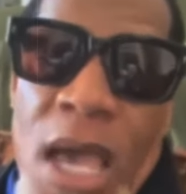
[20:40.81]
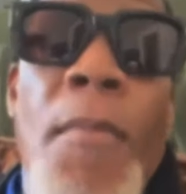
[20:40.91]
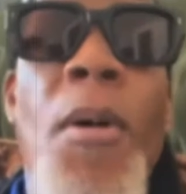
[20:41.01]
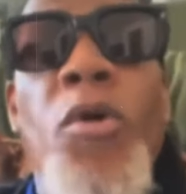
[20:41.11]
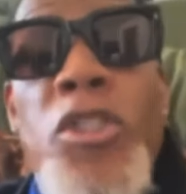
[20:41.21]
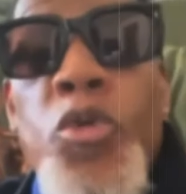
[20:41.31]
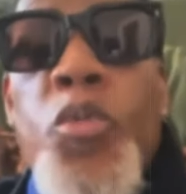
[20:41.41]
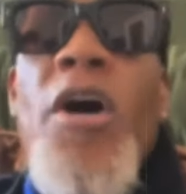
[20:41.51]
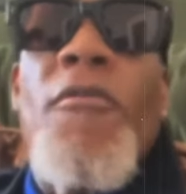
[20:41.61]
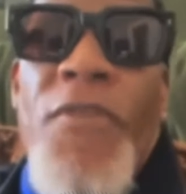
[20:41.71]
But what you
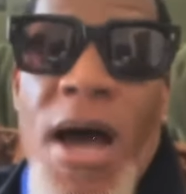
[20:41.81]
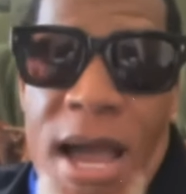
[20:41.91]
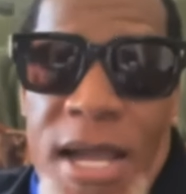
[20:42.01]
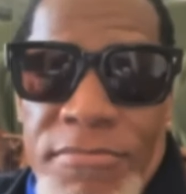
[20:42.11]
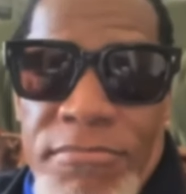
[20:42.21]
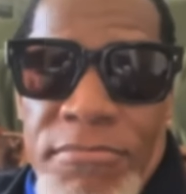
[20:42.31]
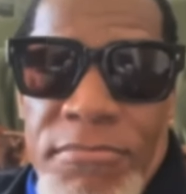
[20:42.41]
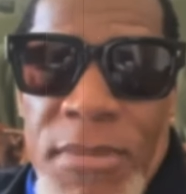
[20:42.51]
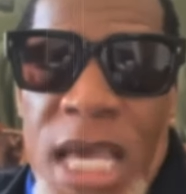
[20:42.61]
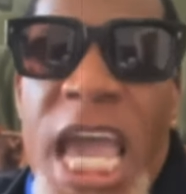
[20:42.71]
will find
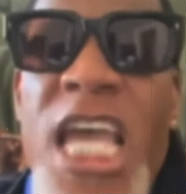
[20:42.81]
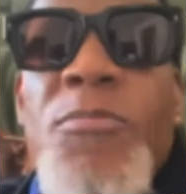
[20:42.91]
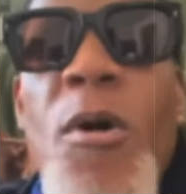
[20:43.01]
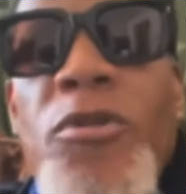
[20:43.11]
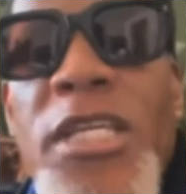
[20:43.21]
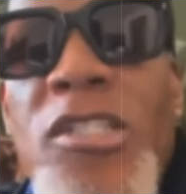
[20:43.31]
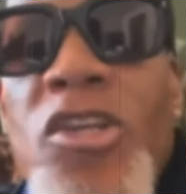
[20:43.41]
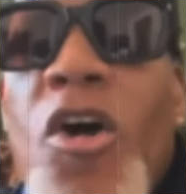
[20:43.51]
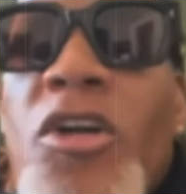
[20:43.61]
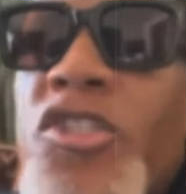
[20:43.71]
is Monique
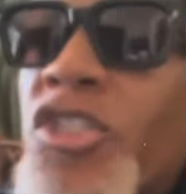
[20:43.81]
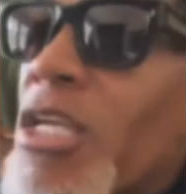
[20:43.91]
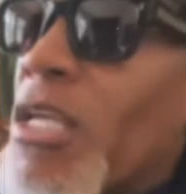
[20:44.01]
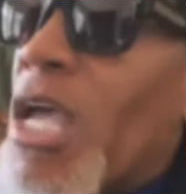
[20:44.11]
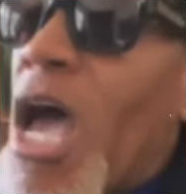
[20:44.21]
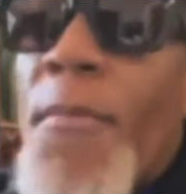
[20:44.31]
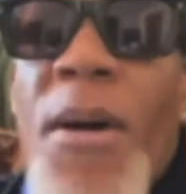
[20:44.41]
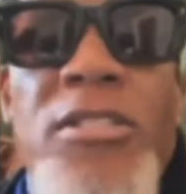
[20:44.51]
talking about